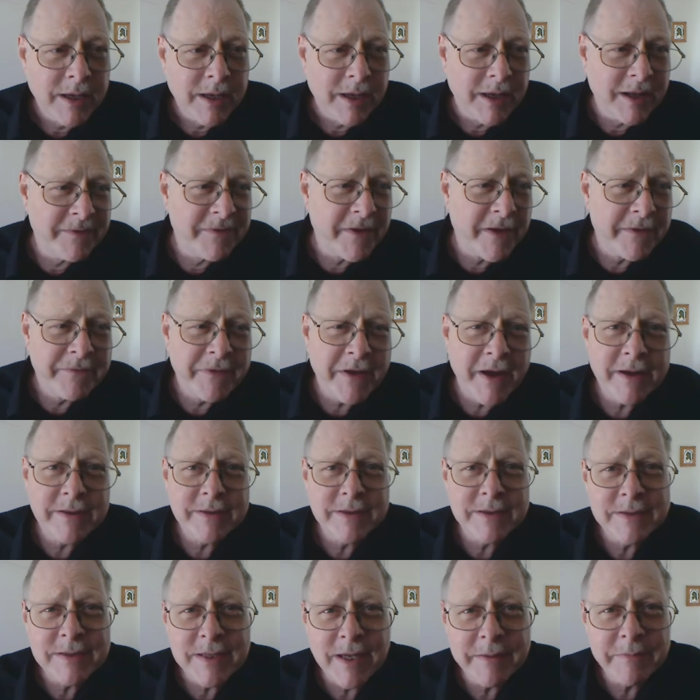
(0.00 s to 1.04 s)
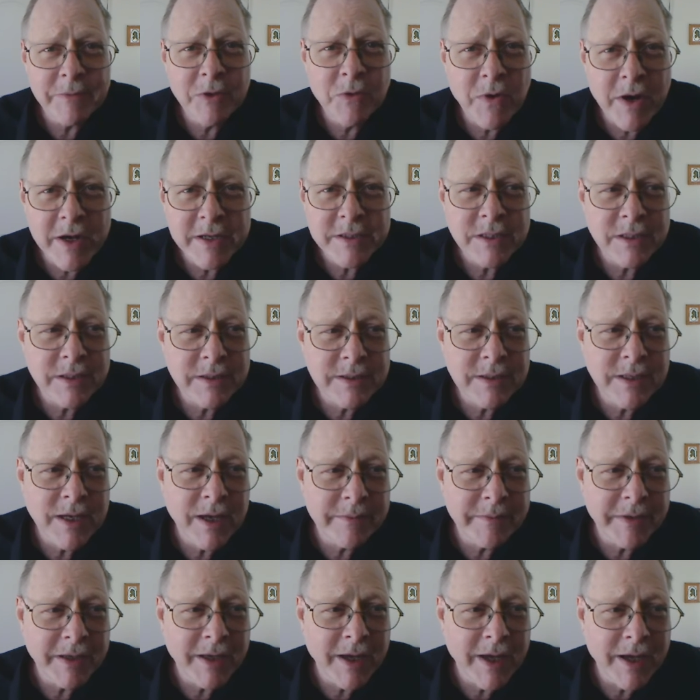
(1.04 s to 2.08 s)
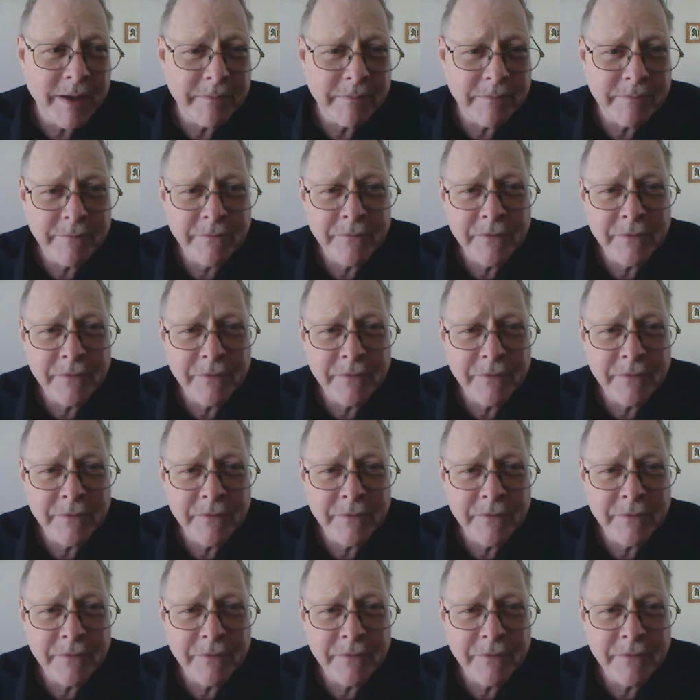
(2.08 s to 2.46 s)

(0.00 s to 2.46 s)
And if I find the same question is coming up